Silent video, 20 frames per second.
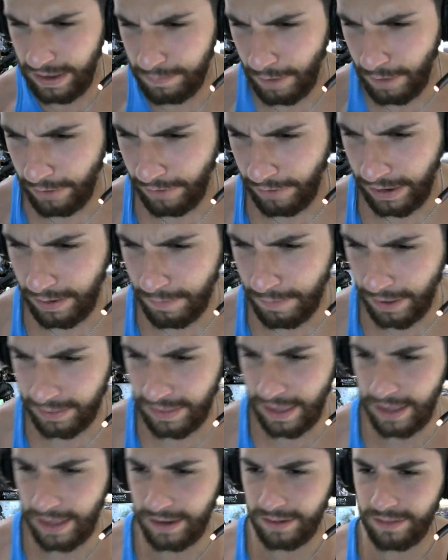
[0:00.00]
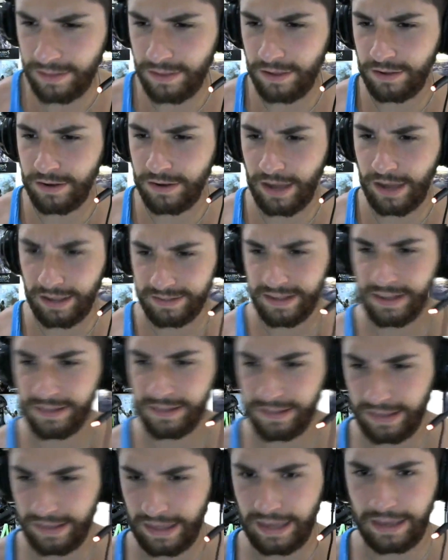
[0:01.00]
Am I right about that? The knights
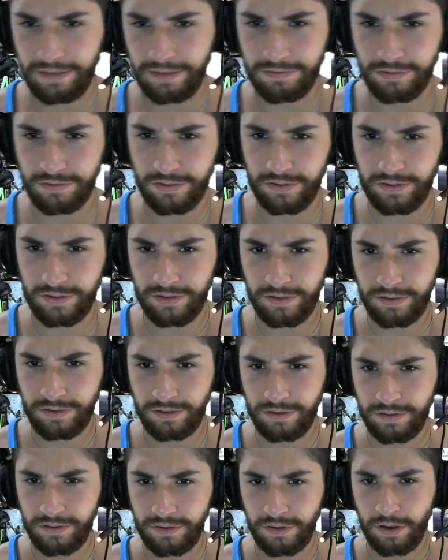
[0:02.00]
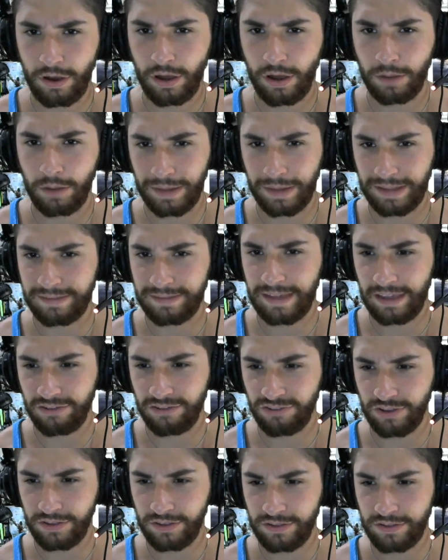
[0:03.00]
had slaves on
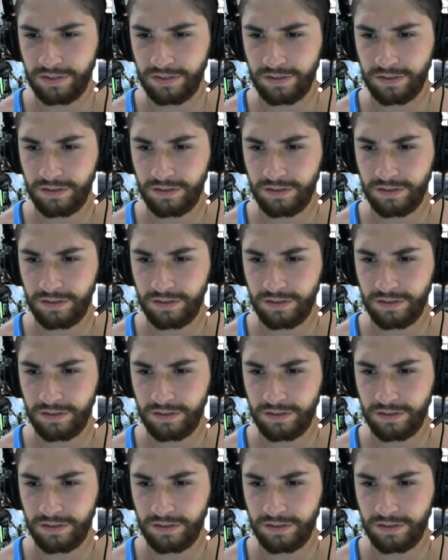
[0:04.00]
plantations.